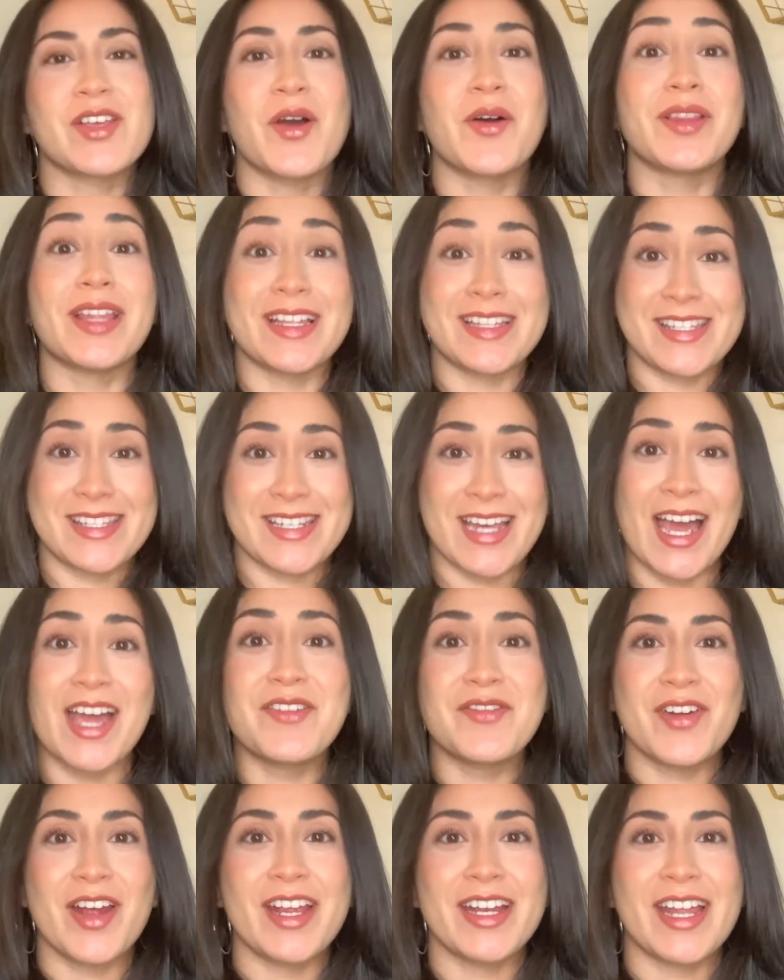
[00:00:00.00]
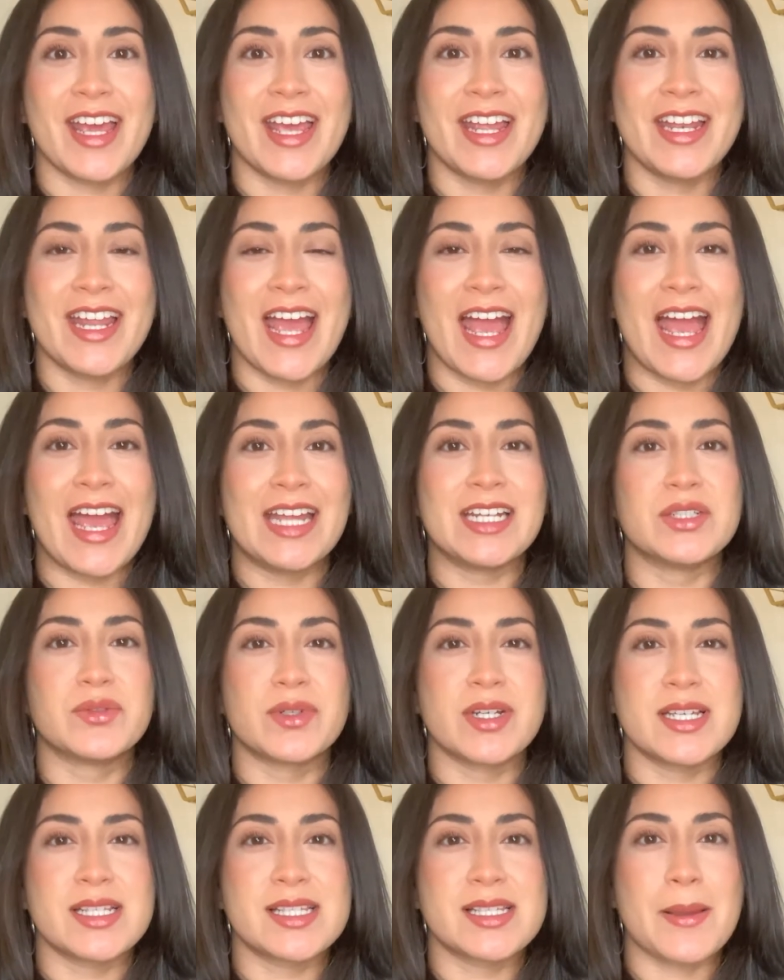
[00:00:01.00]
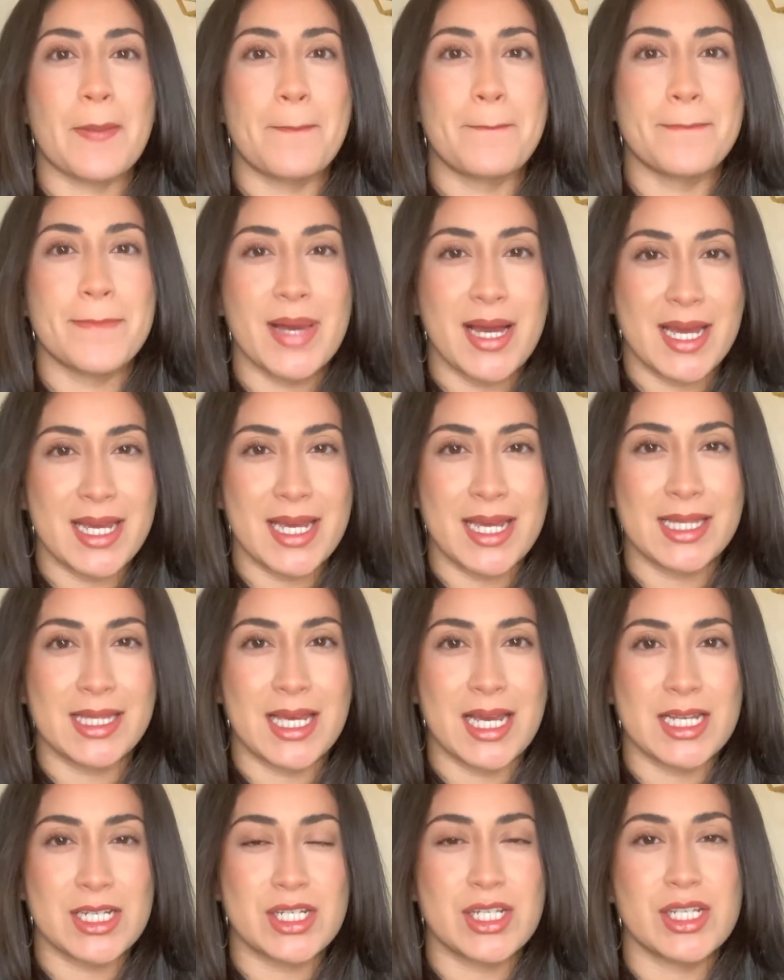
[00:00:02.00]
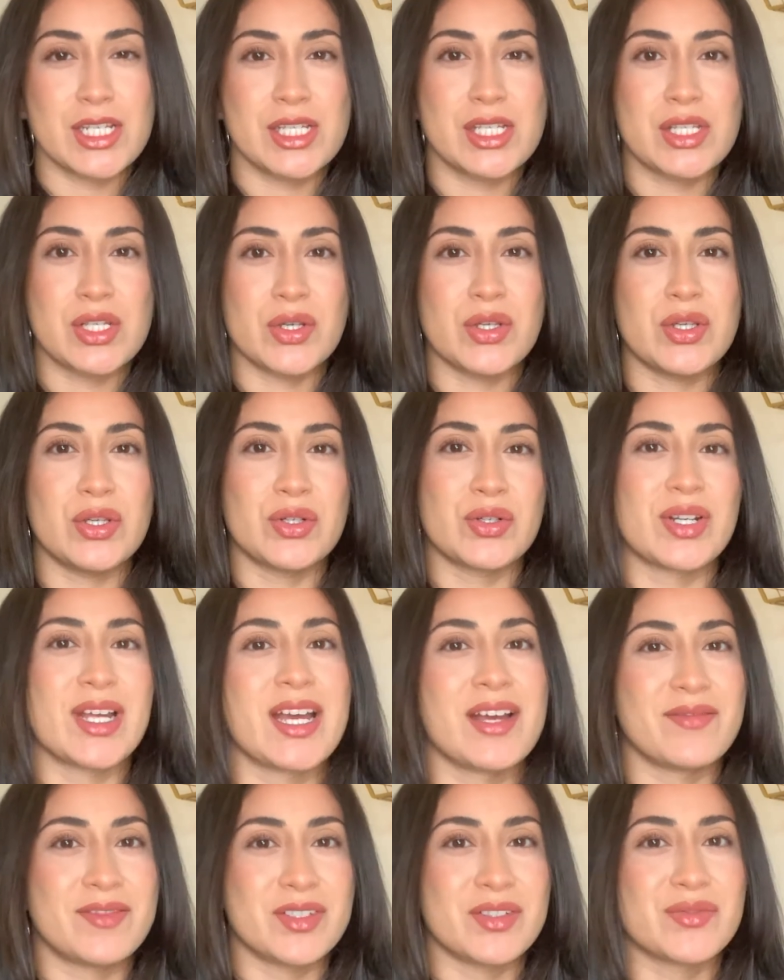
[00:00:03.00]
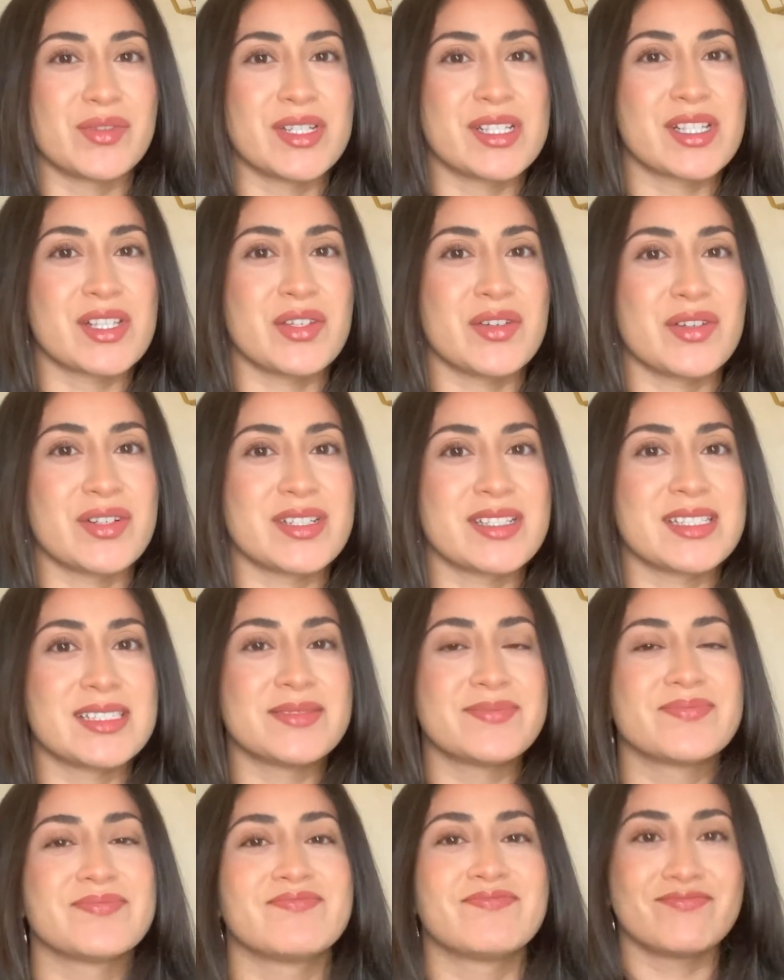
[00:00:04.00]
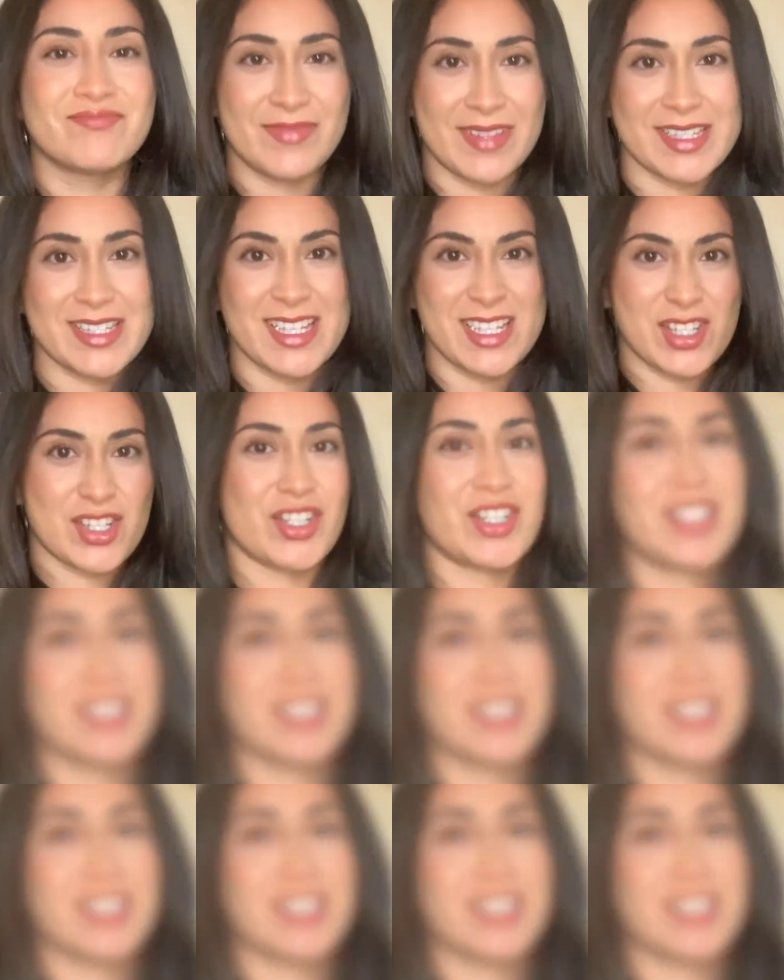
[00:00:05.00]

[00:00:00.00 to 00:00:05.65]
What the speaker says: let's dive right in and risk my eyelashes so you don't have to risk yours. Let's get started.